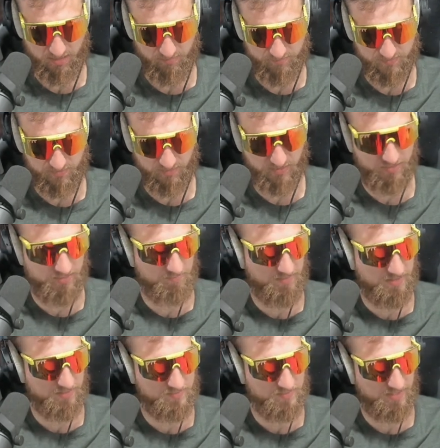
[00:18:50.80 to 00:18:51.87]
sorry, the
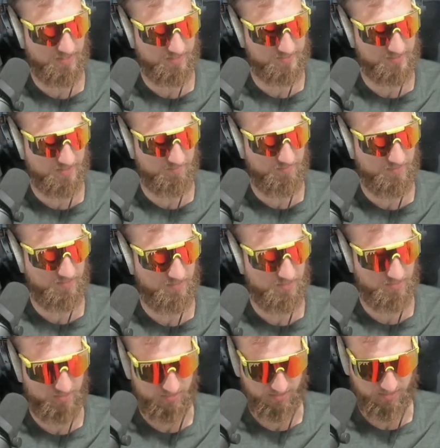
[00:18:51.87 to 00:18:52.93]
mid. So x up
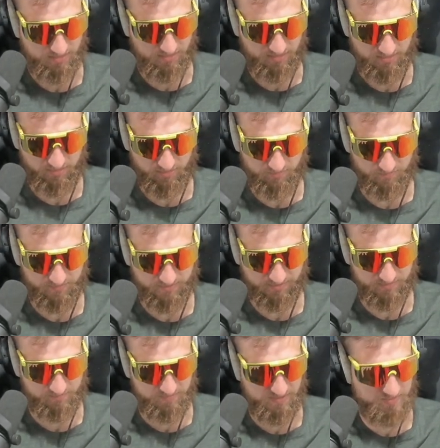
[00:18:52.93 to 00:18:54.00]
equals
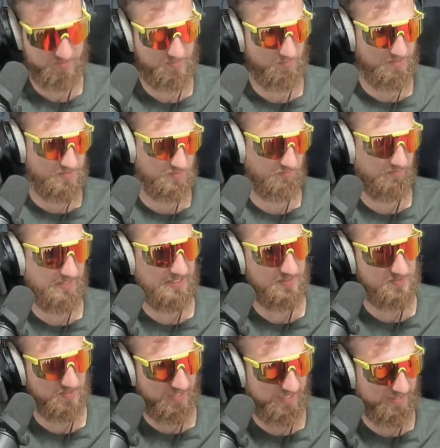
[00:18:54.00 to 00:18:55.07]
x mid. So we're just
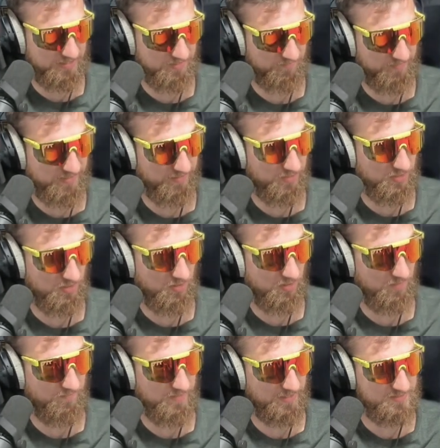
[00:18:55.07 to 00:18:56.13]
reassigning the value
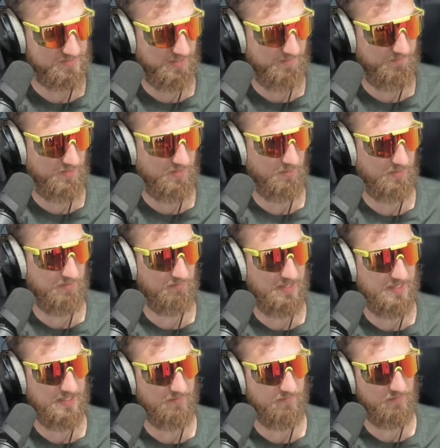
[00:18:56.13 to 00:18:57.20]
of x up that we read
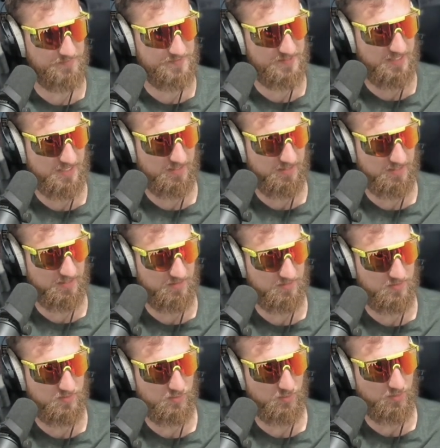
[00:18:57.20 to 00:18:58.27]
in from standard in
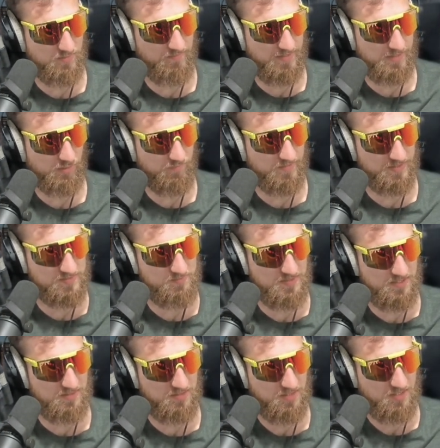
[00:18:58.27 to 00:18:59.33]
to the value of x mid.
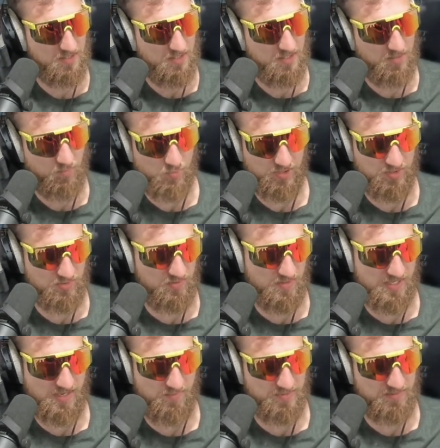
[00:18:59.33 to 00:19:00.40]
We can do that, we